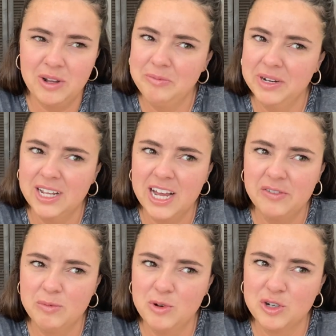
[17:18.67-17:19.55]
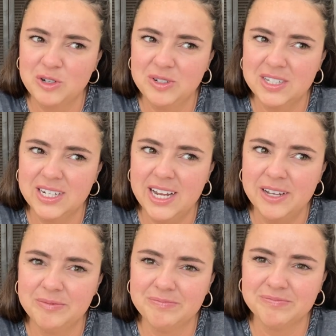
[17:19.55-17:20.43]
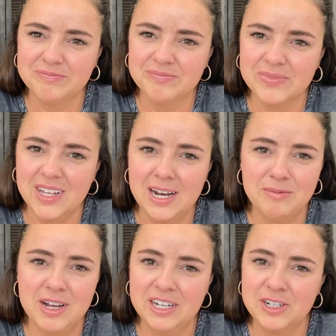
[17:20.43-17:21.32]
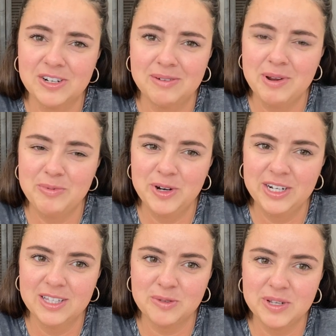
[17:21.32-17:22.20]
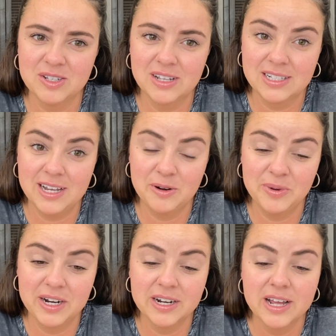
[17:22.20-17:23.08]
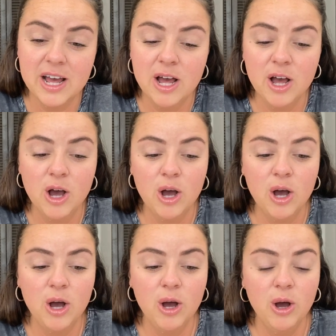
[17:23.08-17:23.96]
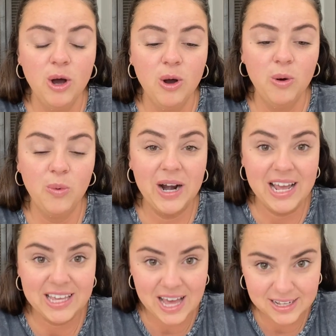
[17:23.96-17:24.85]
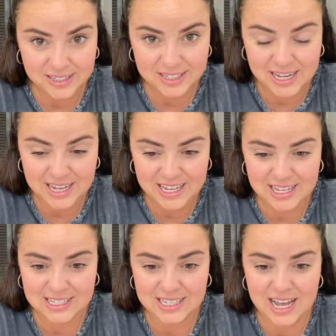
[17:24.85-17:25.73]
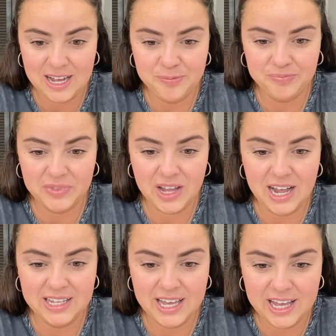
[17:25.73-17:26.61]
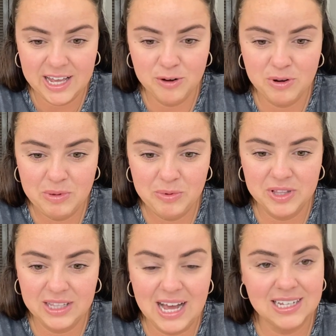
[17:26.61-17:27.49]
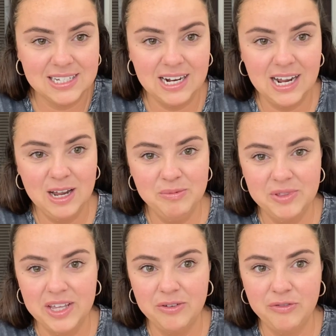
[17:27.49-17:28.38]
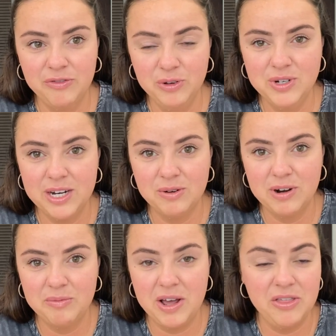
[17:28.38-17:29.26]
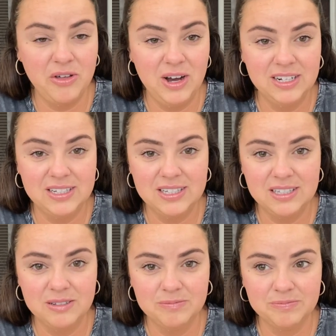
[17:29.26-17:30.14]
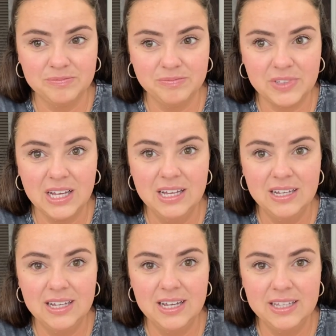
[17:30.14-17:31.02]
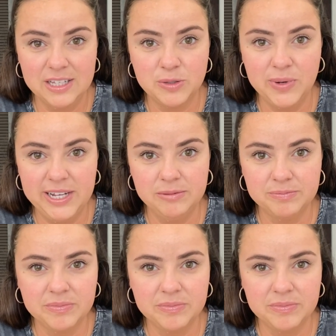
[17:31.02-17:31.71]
I've been kind of emotional today, and I'm not going to start my period this week, so that's kind of weird. What I can say is that I can't remember the last time that food didn't run my thoughts in this way.